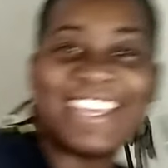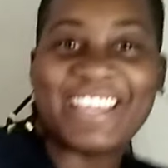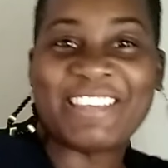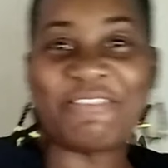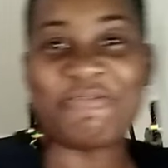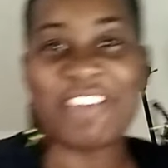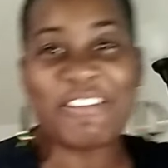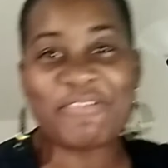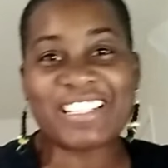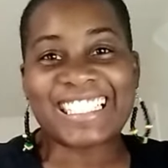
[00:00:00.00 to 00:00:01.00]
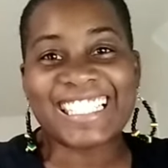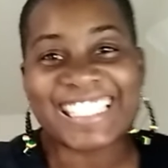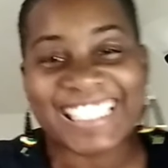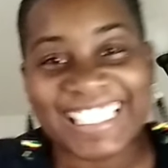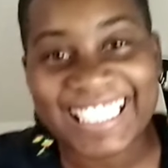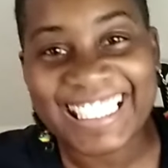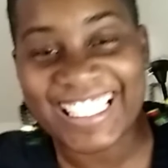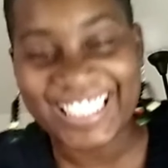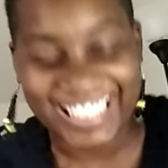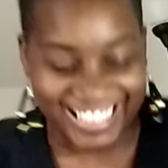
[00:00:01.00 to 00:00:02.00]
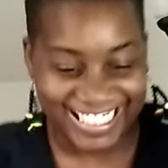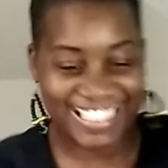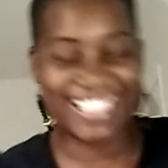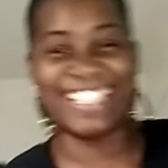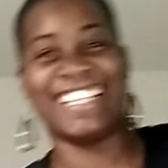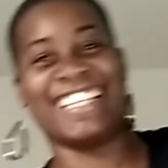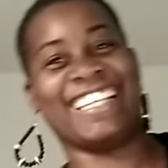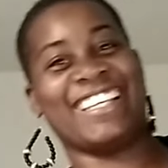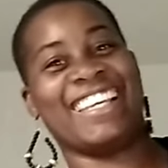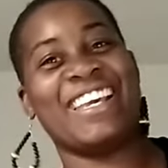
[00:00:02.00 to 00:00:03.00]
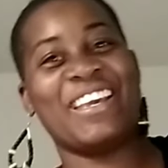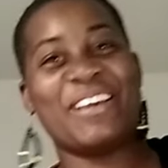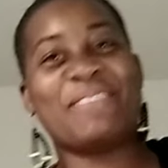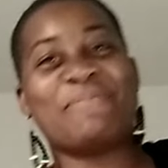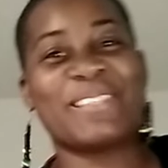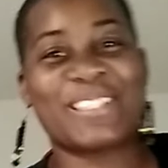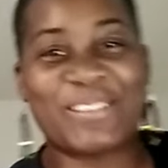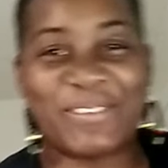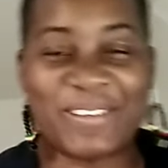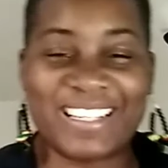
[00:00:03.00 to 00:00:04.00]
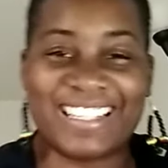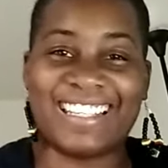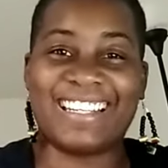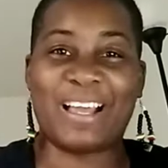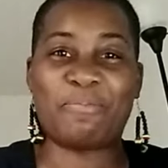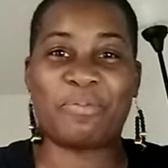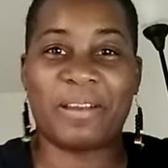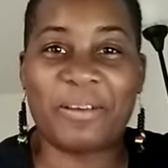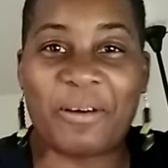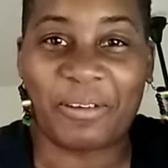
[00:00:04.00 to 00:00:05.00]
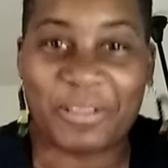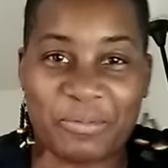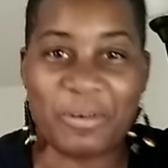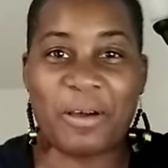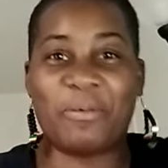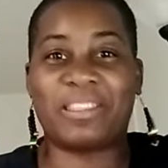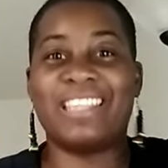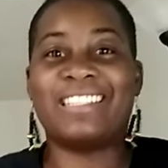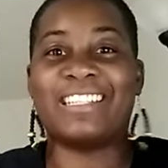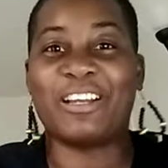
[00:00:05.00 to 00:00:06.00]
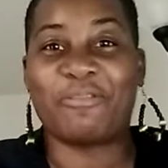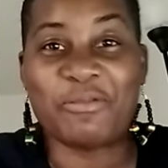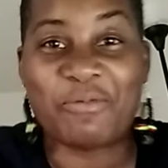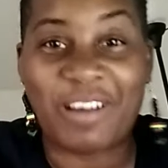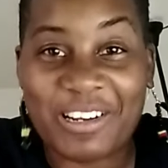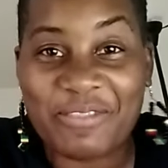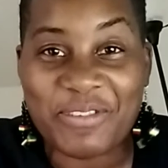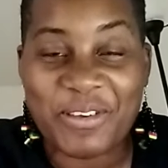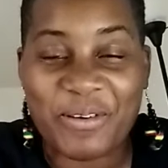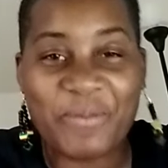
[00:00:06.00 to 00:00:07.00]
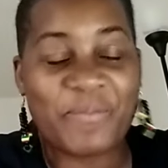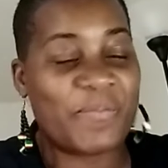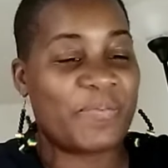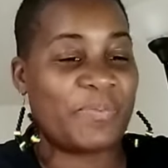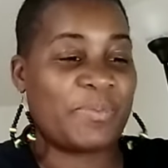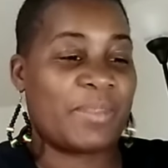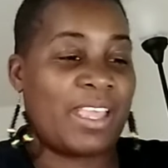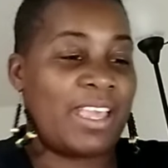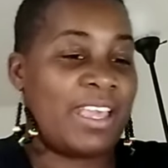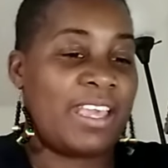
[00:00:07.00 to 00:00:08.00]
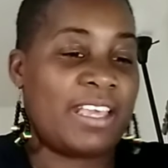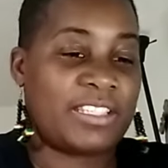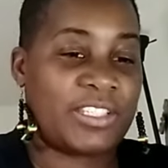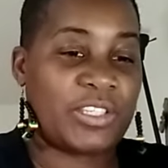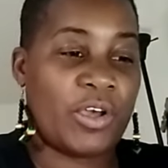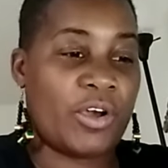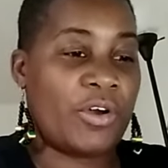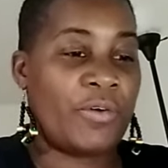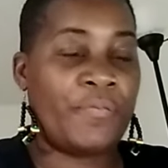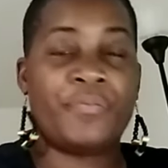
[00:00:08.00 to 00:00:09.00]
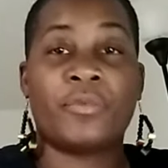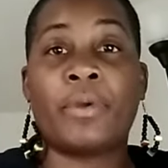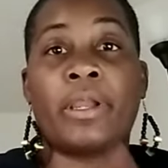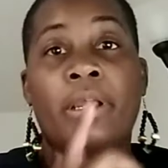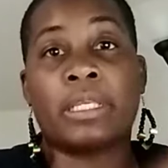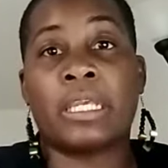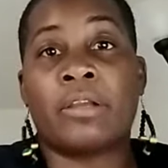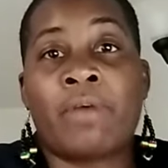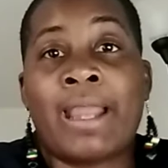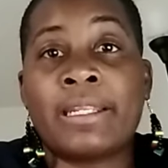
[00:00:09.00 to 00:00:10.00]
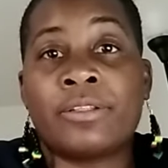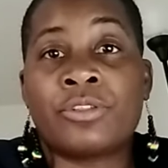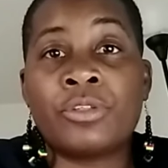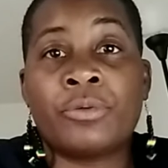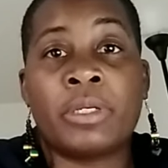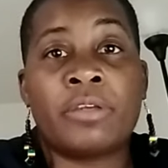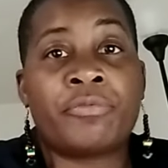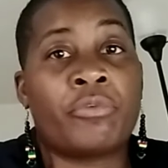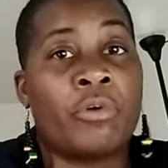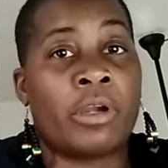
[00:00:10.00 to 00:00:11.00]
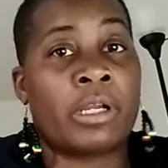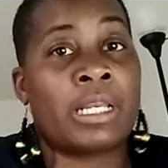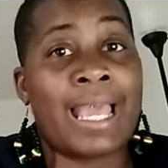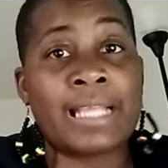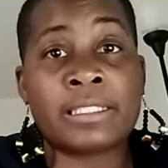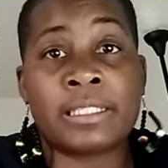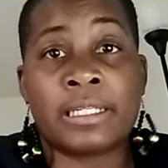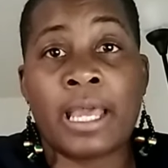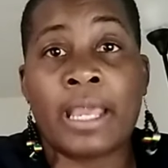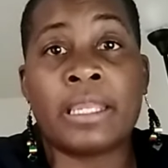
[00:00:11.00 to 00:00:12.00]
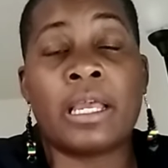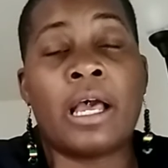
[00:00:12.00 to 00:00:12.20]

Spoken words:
your favorite teacher, Miss Gordon. I pray all is well with each and every one of you. So we're gonna get right into it for class tonight.